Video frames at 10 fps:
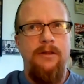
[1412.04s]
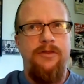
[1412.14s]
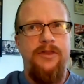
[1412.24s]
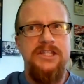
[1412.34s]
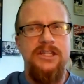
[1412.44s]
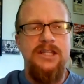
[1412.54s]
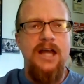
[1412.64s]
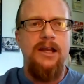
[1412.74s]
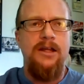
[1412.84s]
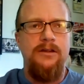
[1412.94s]
this is
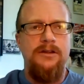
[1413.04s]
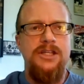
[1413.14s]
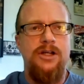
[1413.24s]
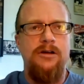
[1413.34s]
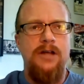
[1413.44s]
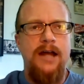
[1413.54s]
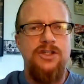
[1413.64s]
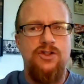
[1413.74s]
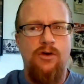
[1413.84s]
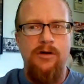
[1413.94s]
not a these are not
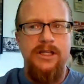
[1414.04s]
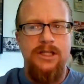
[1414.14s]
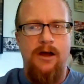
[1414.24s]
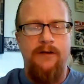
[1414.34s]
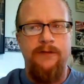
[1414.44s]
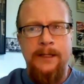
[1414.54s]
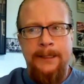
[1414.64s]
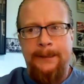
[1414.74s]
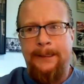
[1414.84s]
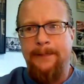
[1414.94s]
stories of
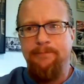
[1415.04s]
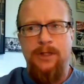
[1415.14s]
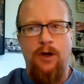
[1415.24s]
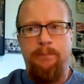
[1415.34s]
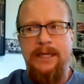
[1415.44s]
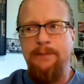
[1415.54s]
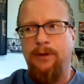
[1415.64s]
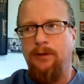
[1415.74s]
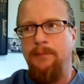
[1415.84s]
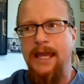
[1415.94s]
um, you know,
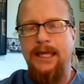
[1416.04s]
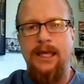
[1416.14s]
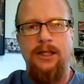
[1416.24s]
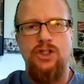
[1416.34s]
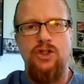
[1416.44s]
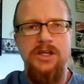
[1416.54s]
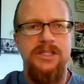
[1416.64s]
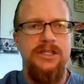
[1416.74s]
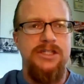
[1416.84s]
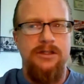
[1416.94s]
people making
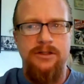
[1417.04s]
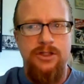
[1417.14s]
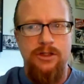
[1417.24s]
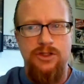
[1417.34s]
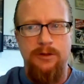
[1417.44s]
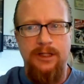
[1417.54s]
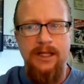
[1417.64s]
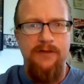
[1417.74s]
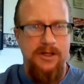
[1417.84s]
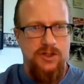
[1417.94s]
choices to, to
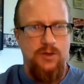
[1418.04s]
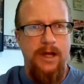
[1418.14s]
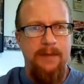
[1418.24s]
live this way.